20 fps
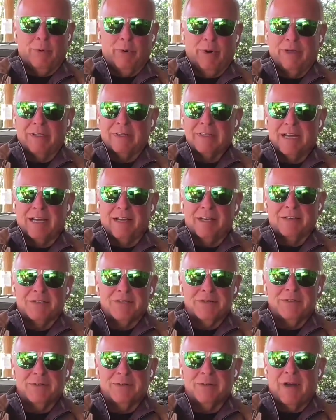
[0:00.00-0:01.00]
boil down
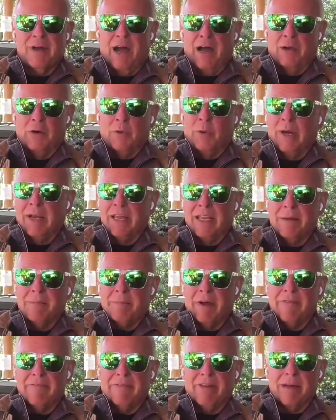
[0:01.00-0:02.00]
to, how do I get
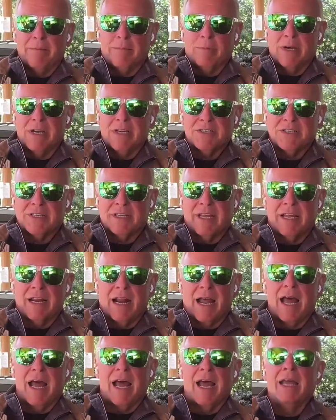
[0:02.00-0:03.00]
my vibration that
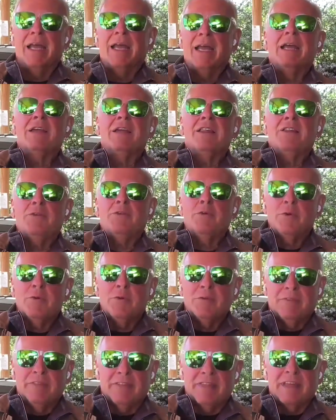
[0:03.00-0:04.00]
high? You
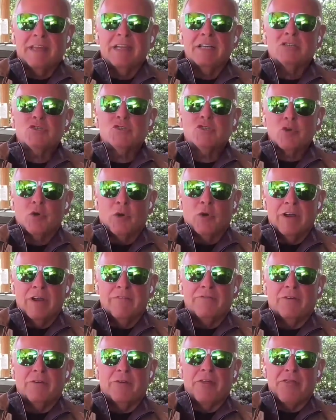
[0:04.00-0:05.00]
think
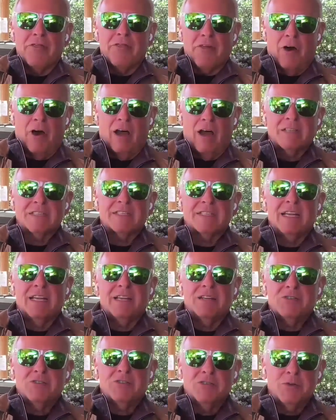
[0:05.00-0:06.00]
joyful thoughts
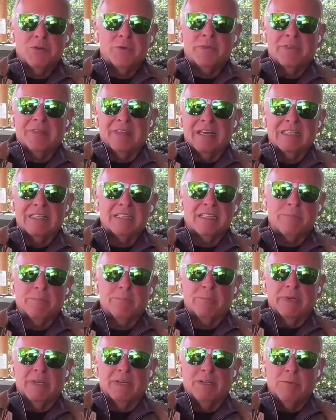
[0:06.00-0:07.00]
and do things that
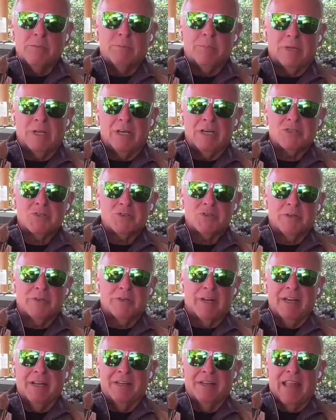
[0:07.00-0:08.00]
bring you pleasure,
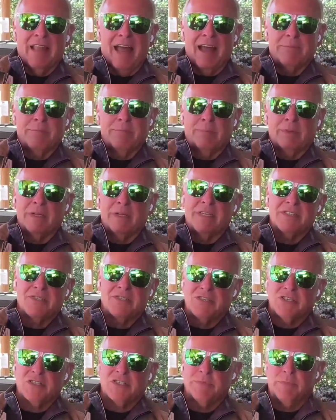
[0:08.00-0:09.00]
and that bliss
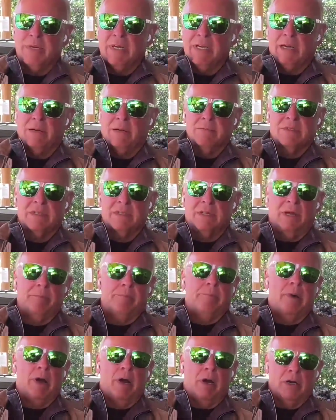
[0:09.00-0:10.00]
just becomes like
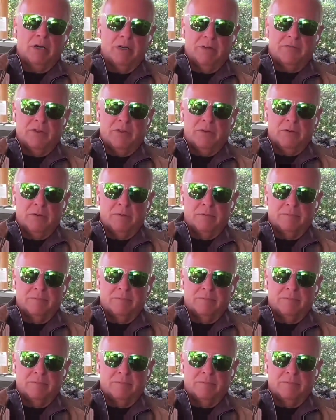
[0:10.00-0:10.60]
part of you.